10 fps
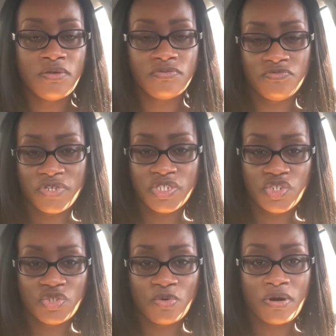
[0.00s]
really
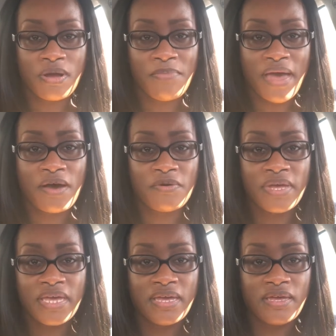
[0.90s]
sure about
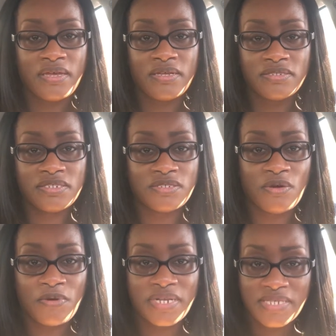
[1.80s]
and just
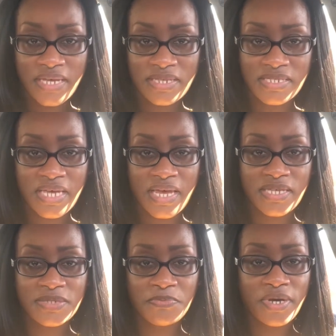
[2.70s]
going to take the
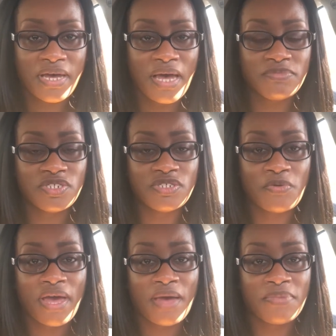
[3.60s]
test. But I'm just so
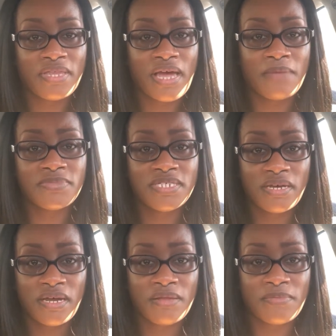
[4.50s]
happy that I'm
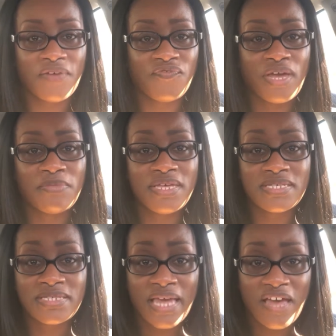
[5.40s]
done. My family
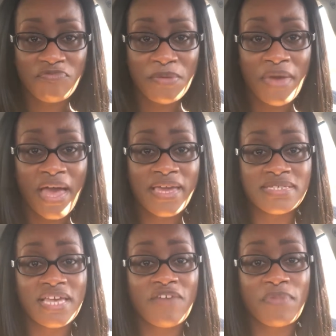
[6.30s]
gets to have me back. I get
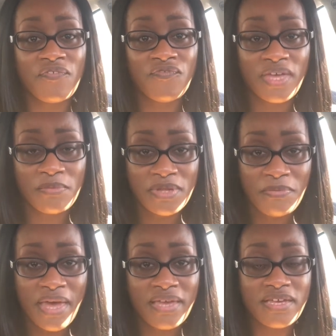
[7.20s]
to have my family
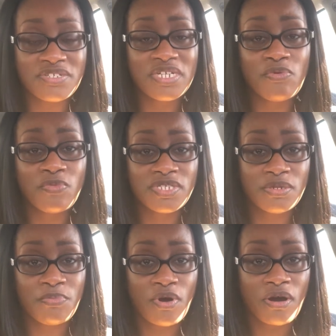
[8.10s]
back. Yesterday we went to
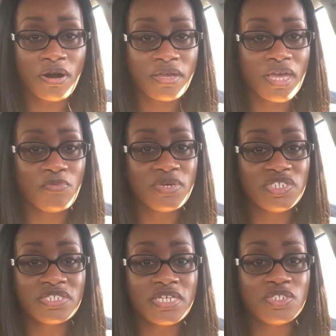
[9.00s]
the park and we
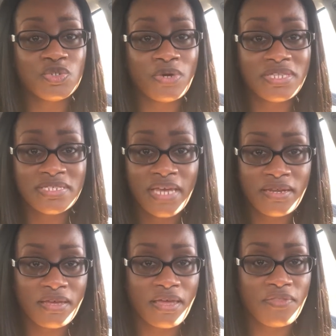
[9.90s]
just enjoyed the day
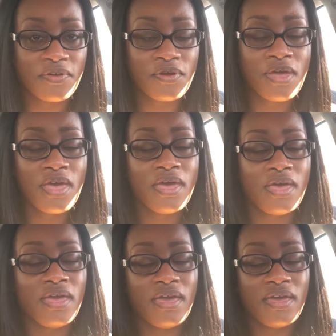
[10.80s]
together.
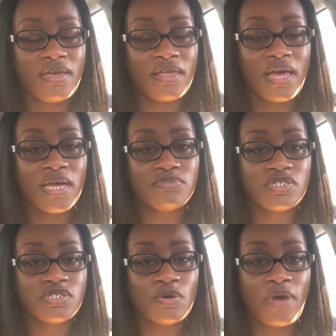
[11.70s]
And I am
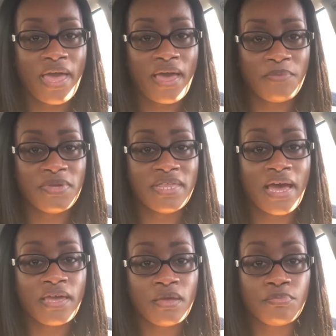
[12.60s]
just so happy that
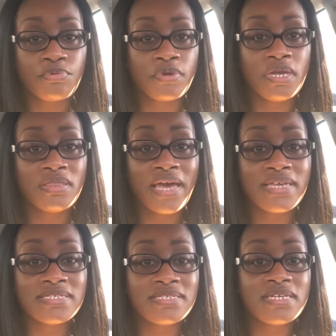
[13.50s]
I can breathe. I
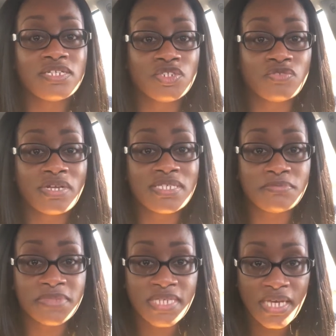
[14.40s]
can sit and drink
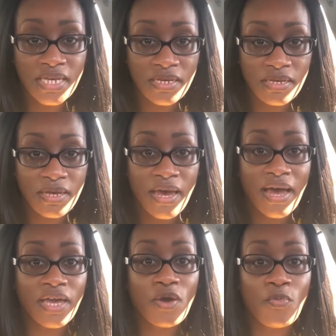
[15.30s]
some tea.
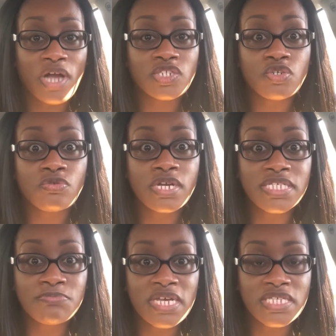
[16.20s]
I can watch
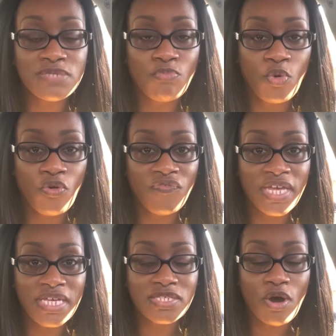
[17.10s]
Christmas
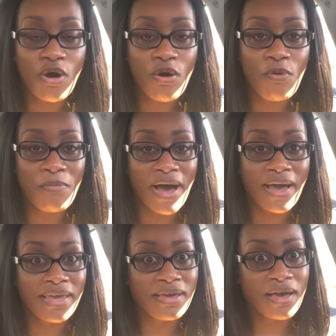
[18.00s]
movies. Oh
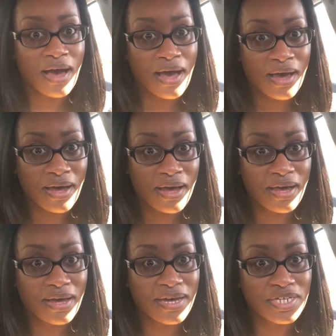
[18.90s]
my
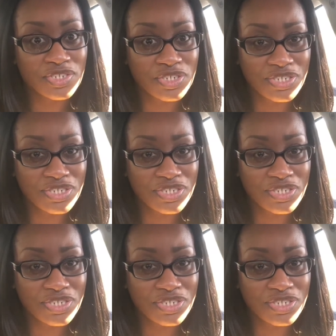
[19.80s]
gosh.